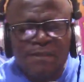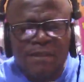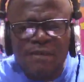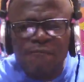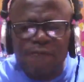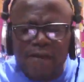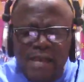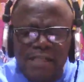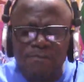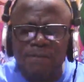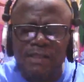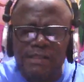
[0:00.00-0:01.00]
the
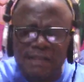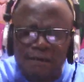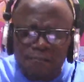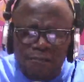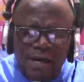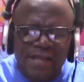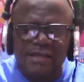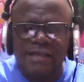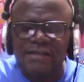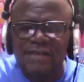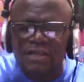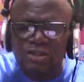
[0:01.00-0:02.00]
first speech, the first
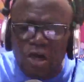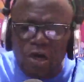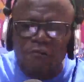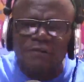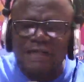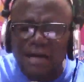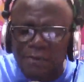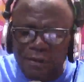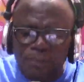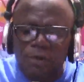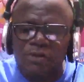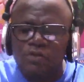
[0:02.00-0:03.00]
sentence of that
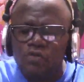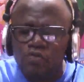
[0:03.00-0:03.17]
report